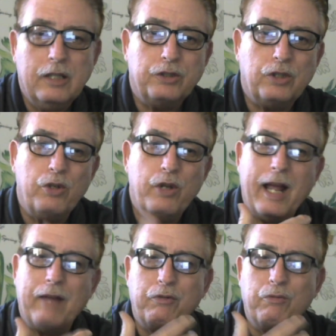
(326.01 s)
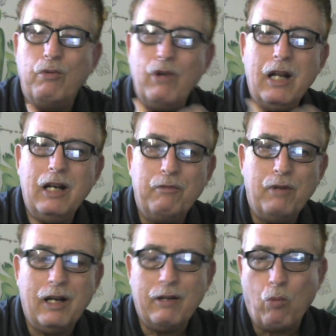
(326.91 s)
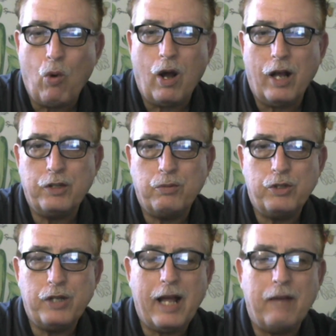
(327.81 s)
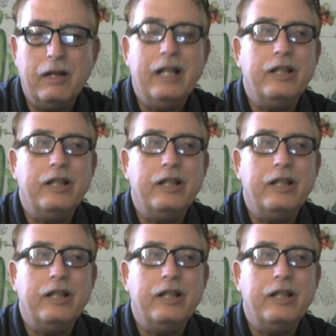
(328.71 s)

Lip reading: So you have to really, really watch what you have.